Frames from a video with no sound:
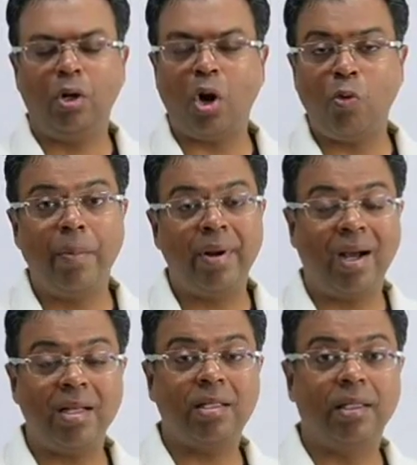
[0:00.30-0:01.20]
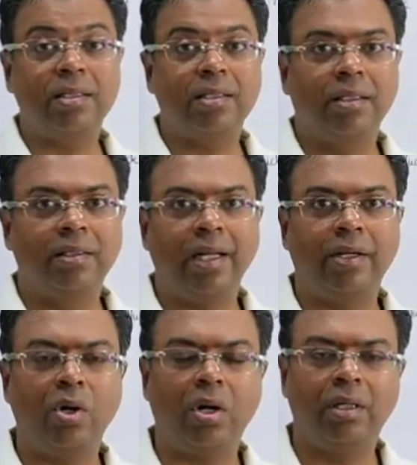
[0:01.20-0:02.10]
A lot of women ask us
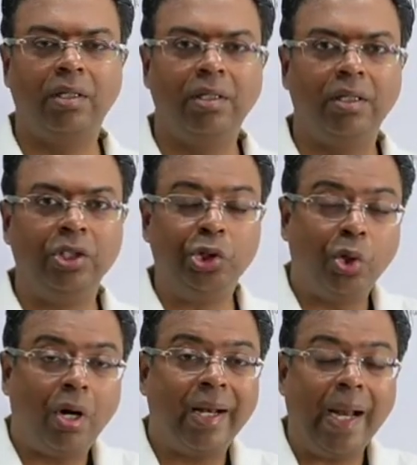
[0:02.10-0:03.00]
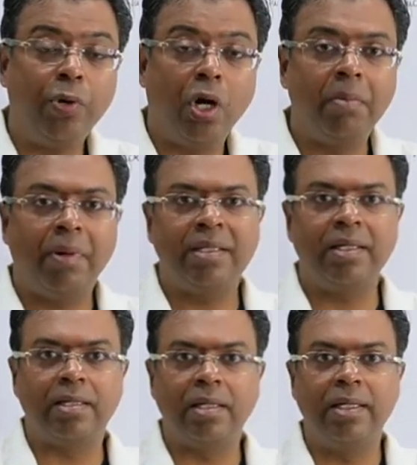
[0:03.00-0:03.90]
that, doc, your
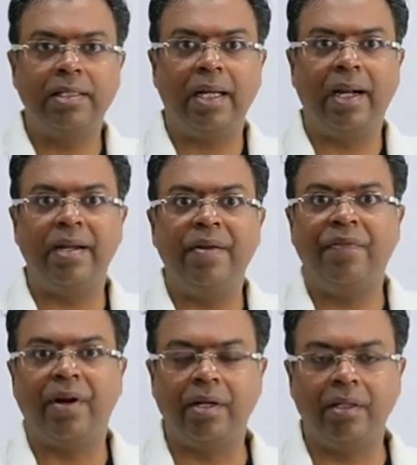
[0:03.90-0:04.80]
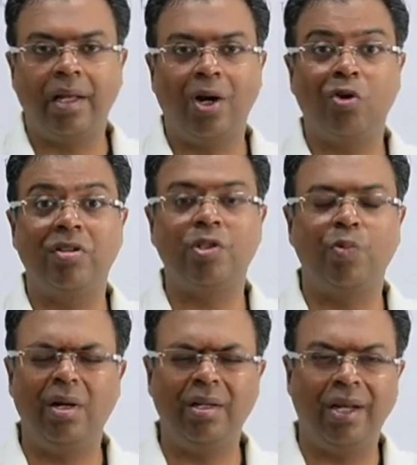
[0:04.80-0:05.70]
abdominoplasty results are different. They're out of
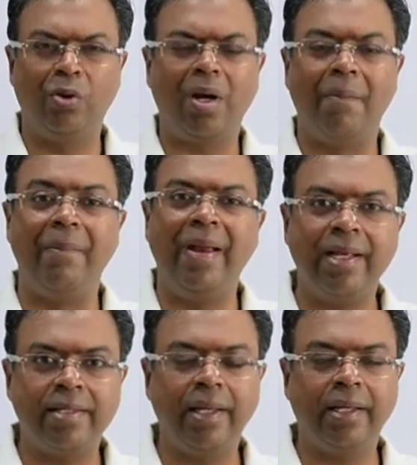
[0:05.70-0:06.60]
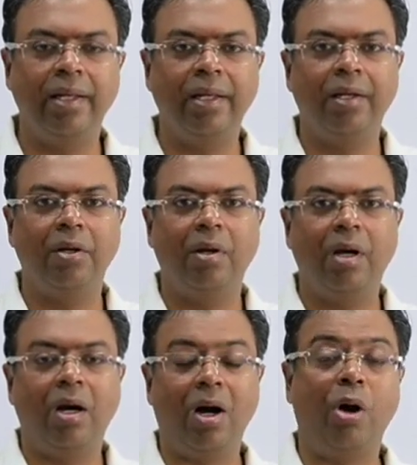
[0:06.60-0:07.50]
this world. They look amazing.
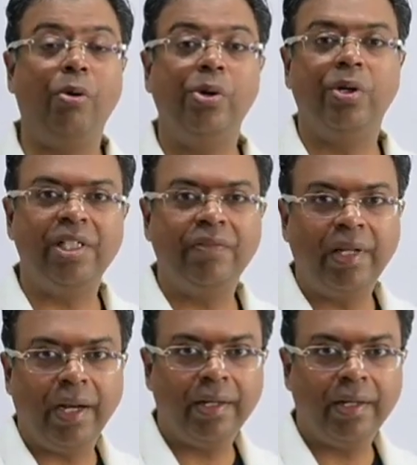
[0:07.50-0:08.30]
How do you achieve